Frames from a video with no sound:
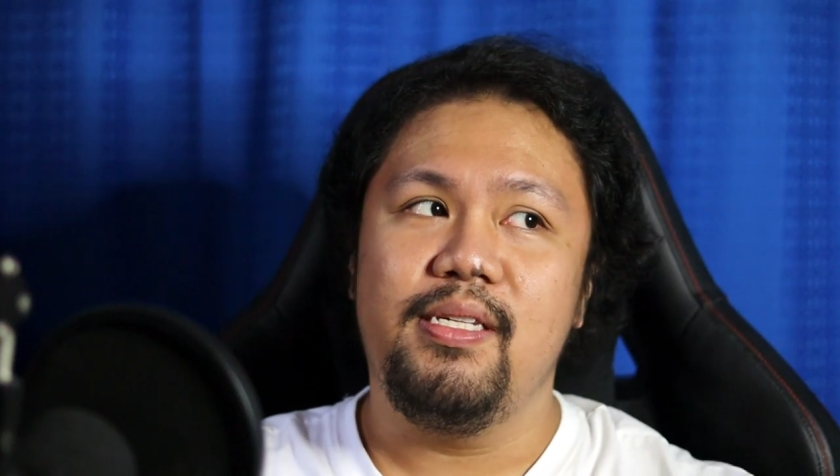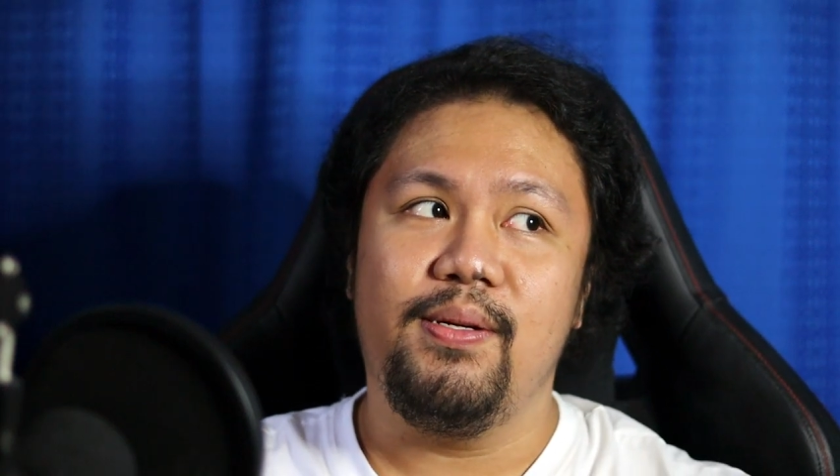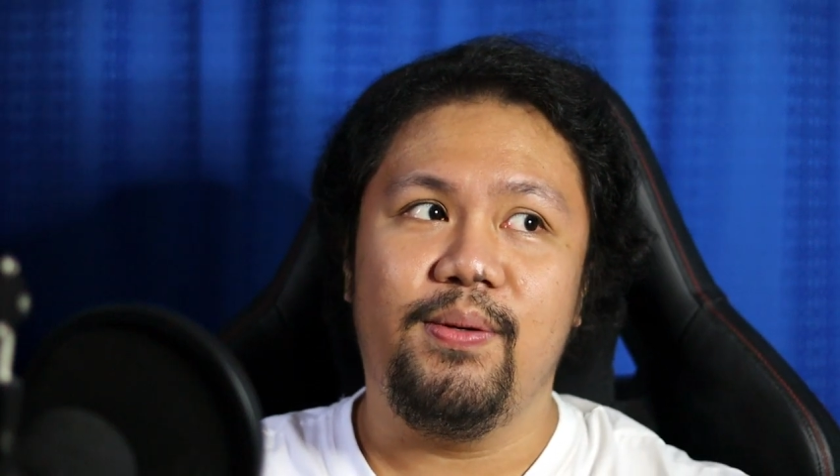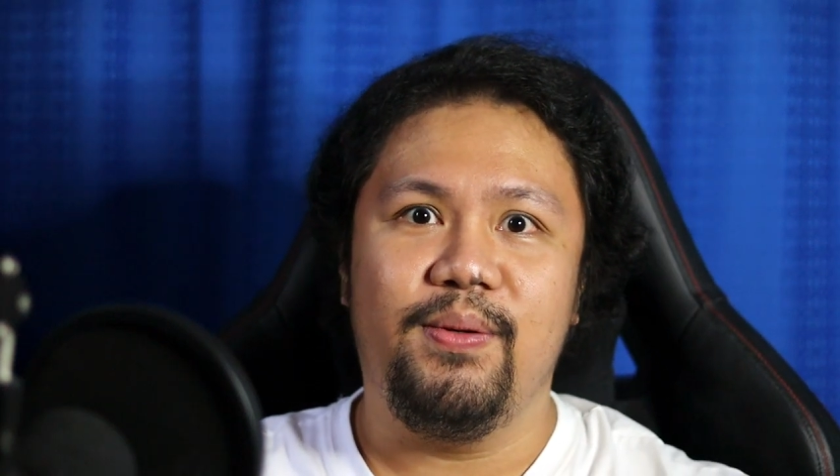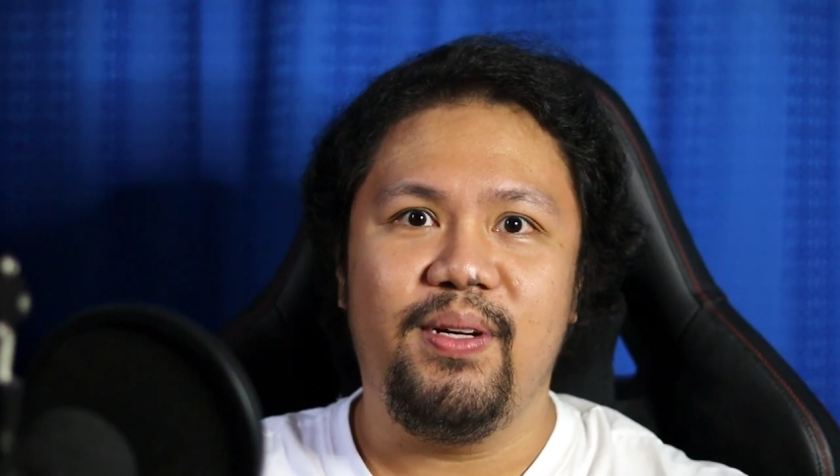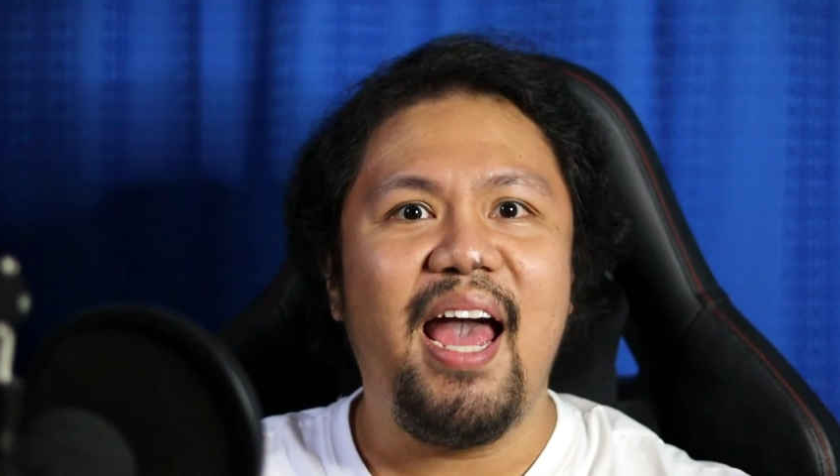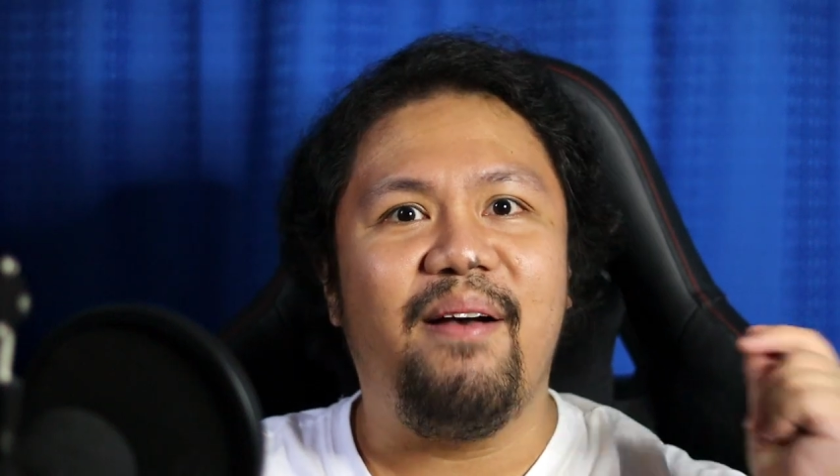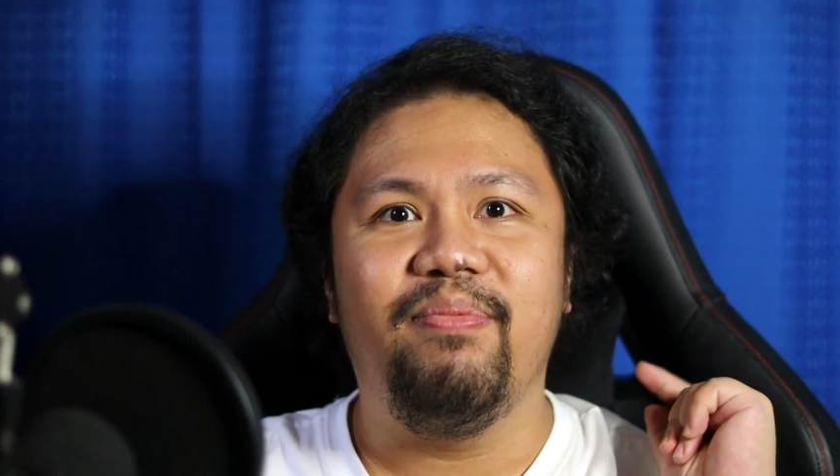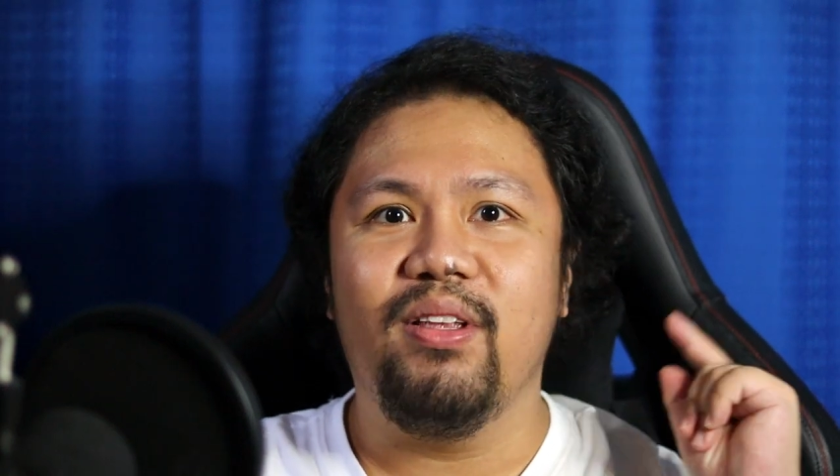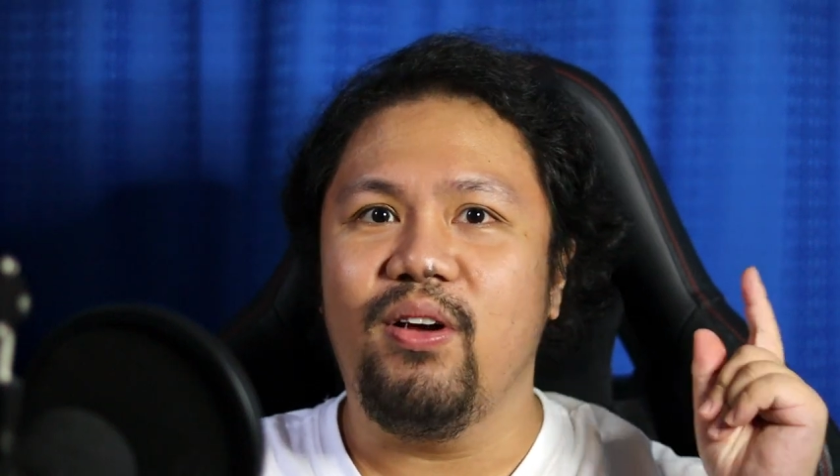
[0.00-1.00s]
So,
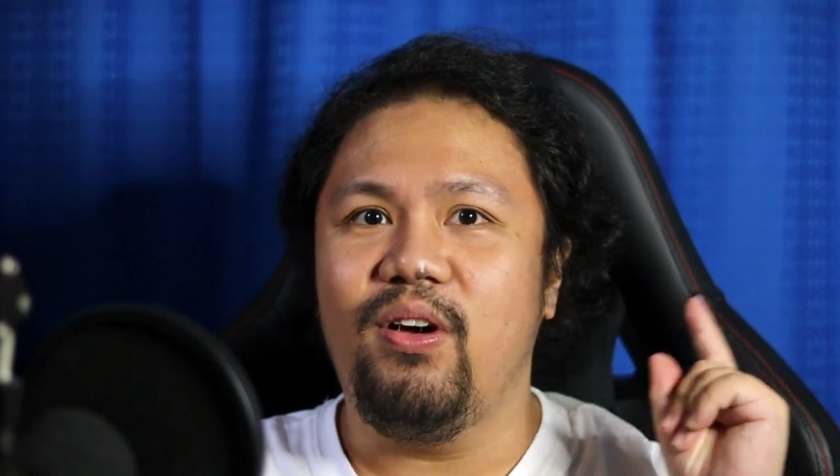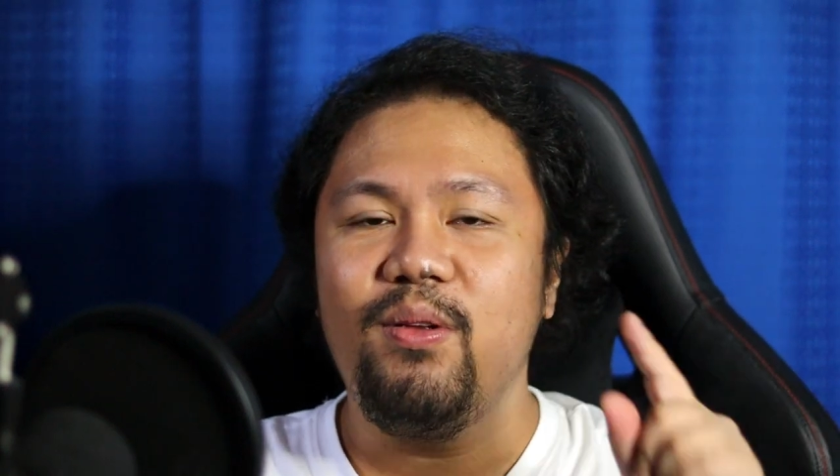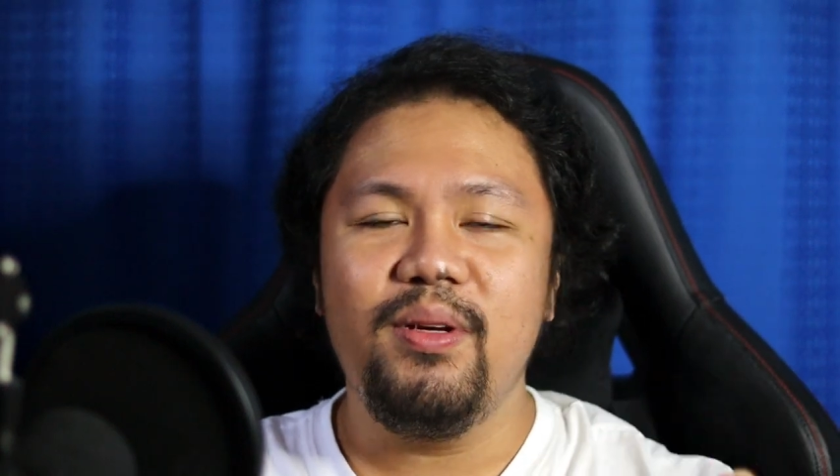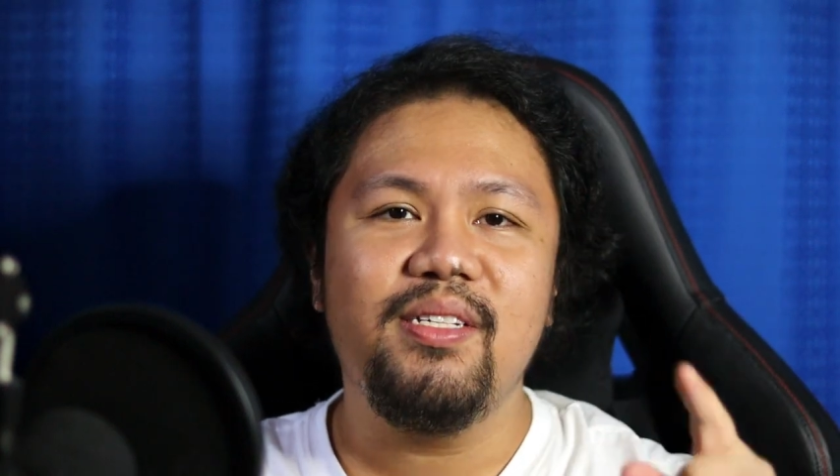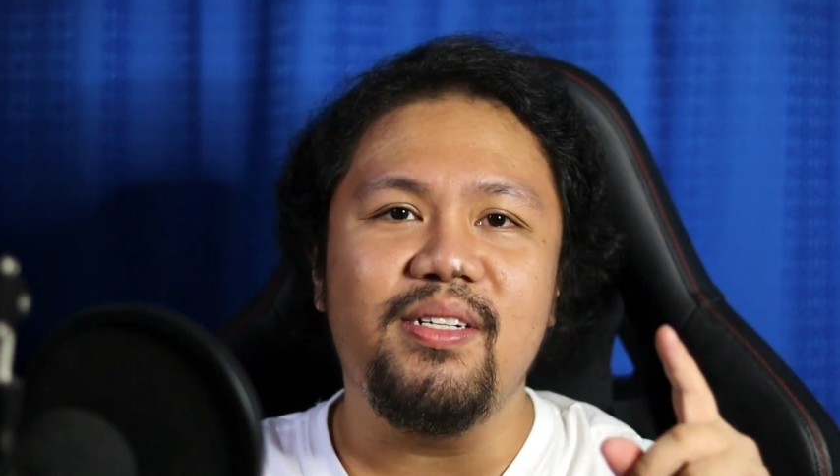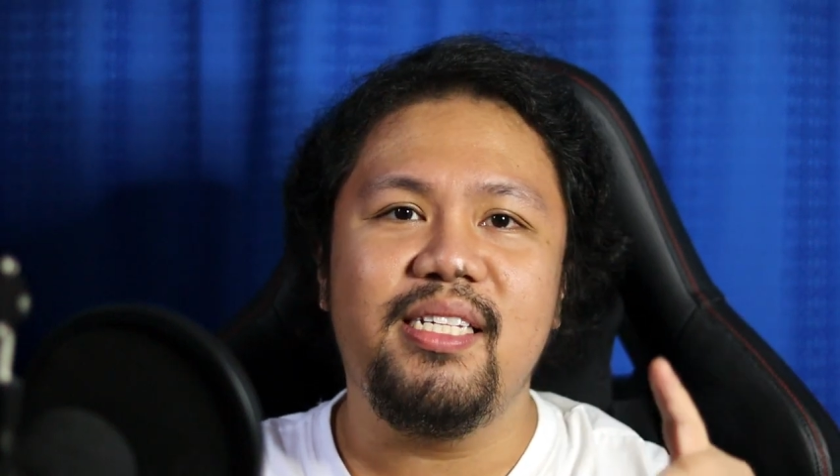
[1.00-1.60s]
yeah. Always